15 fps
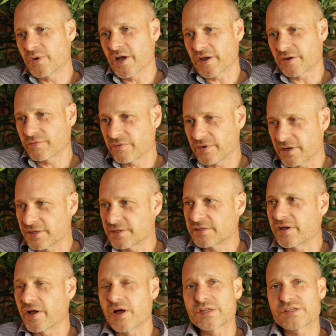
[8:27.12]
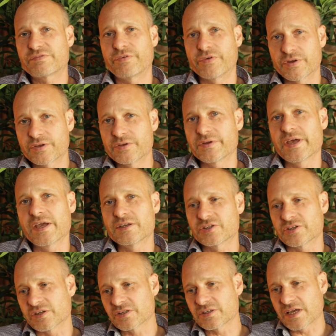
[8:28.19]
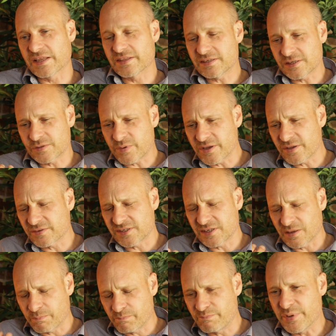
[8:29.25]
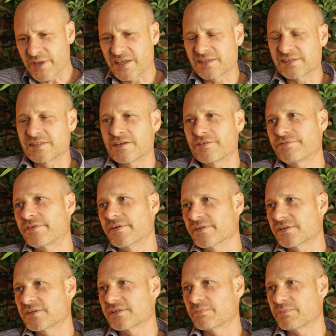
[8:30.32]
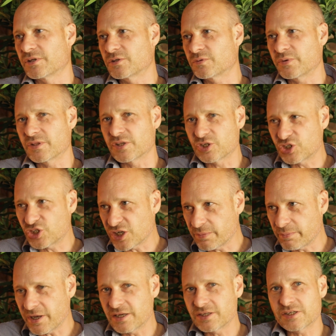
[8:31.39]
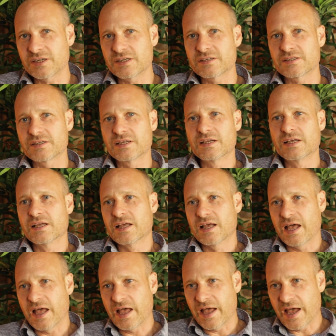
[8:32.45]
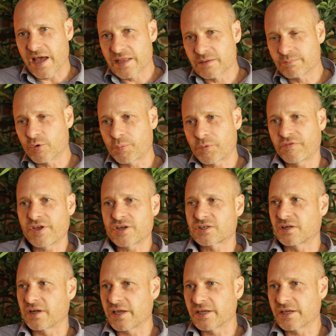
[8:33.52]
work really starts for a good agent, and this is where you'll see the biggest difference between the cheap agent and the more professional